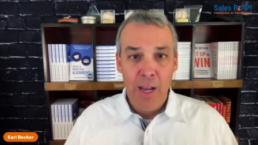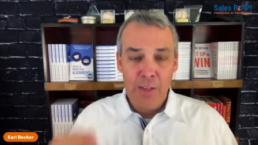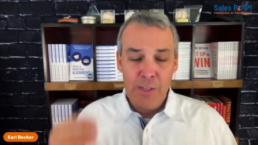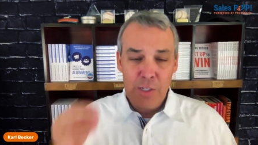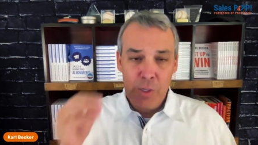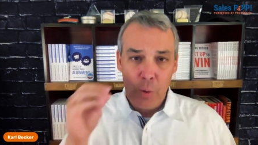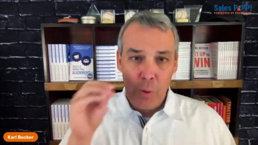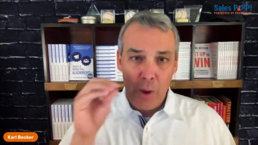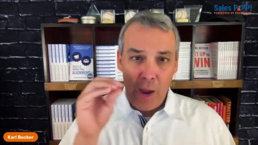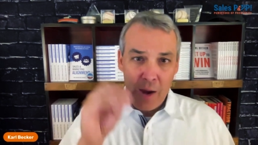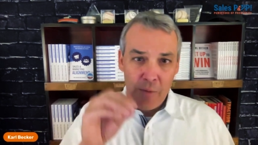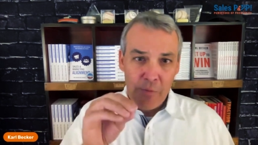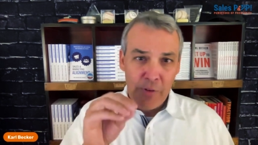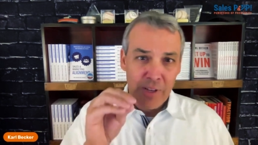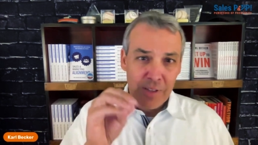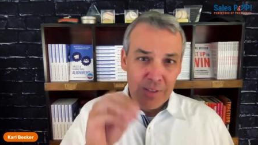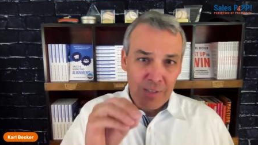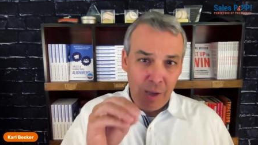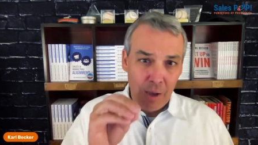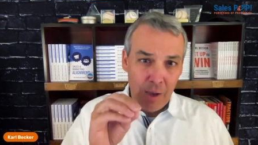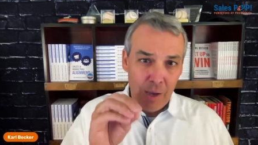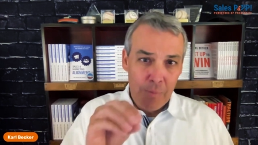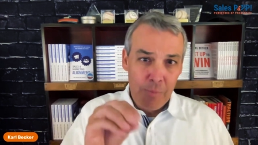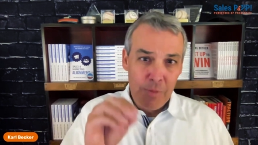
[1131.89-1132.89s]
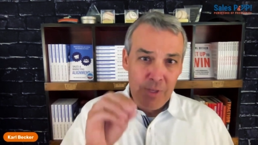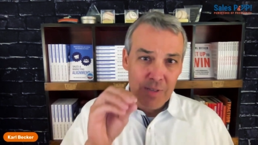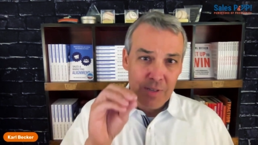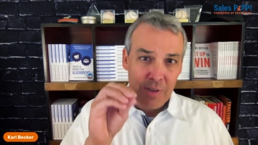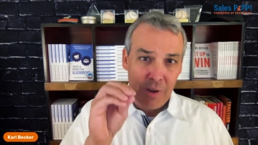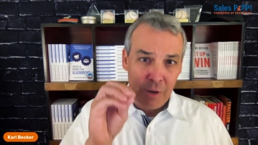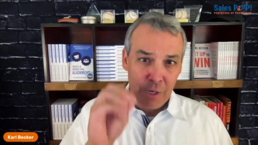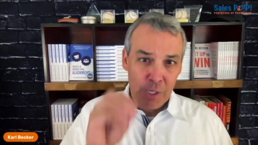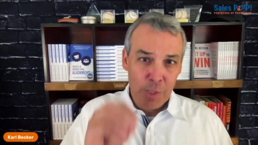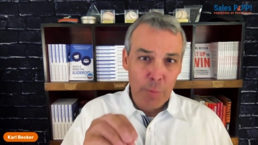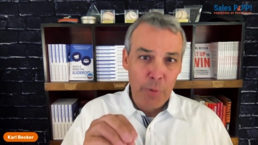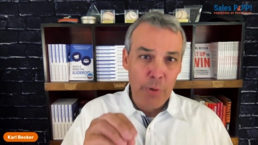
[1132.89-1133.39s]
And so every time
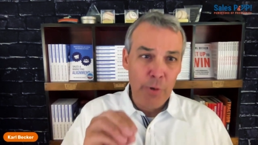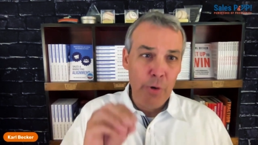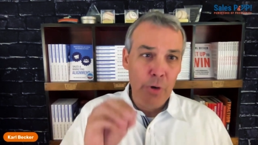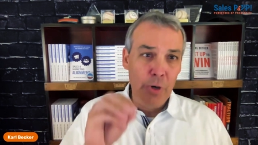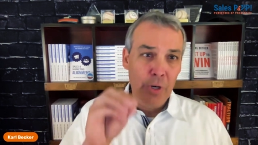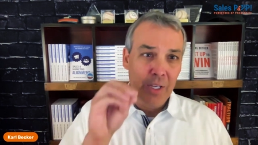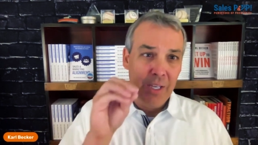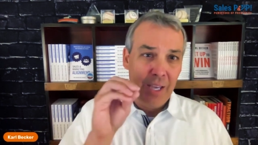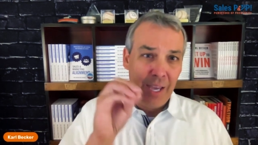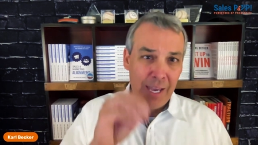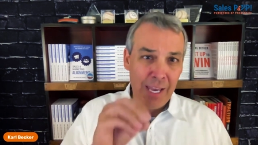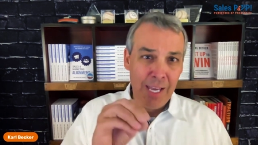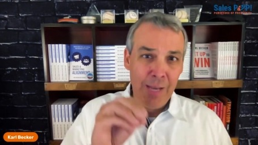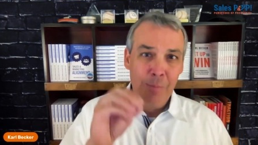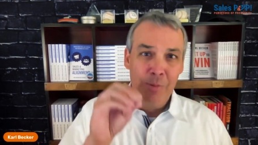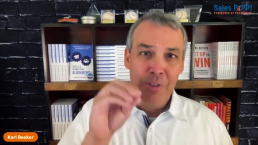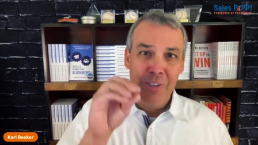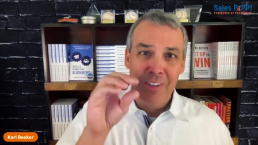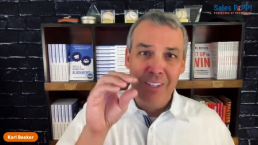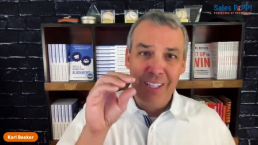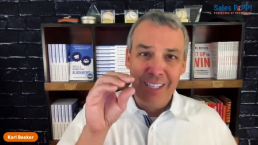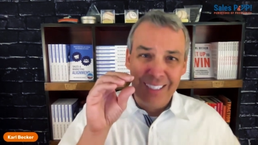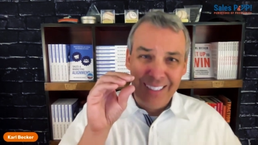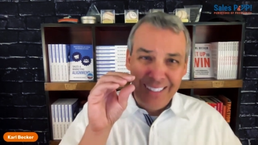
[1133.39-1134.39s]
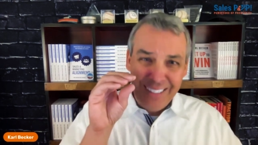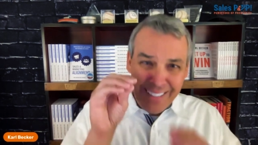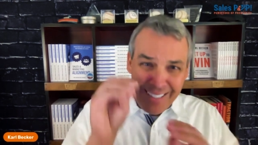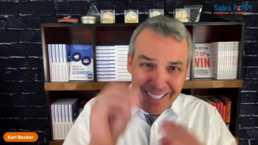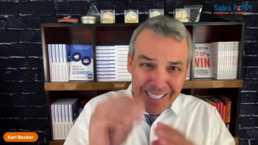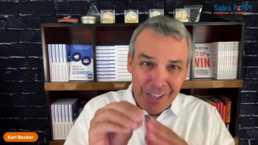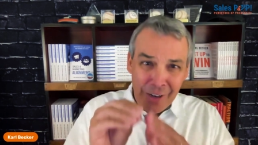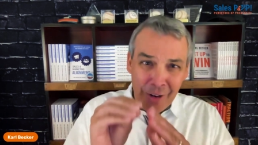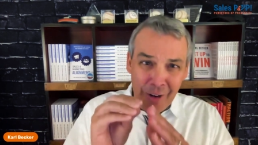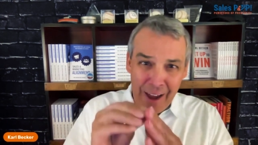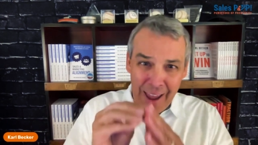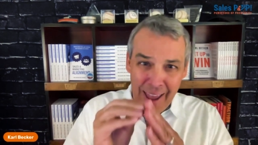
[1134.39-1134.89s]
this entrepreneur came to the
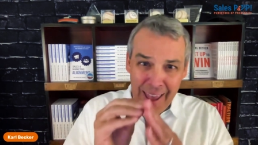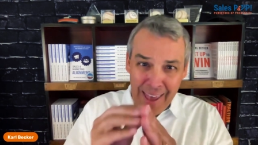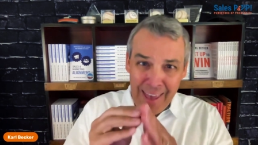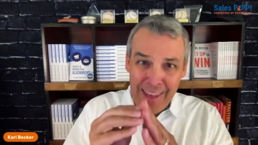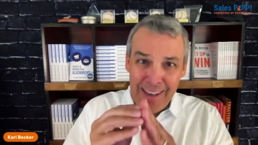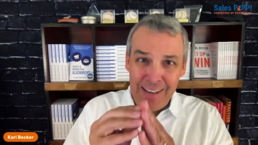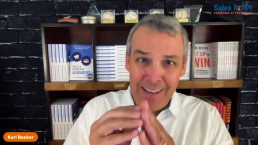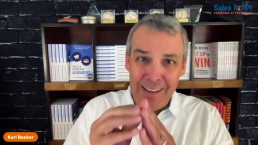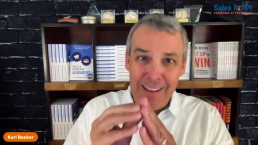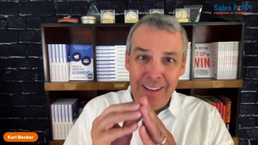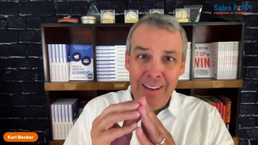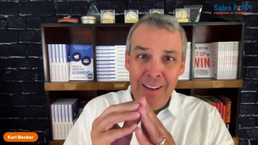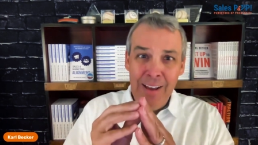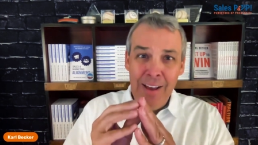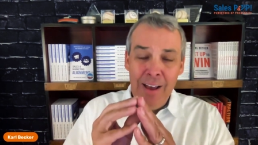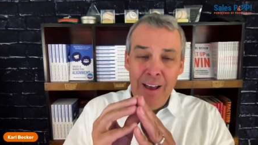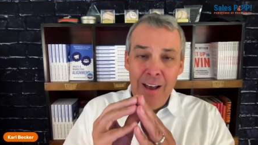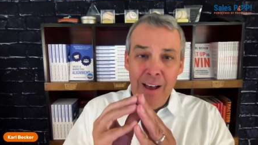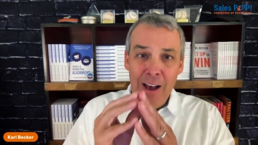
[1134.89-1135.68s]
near end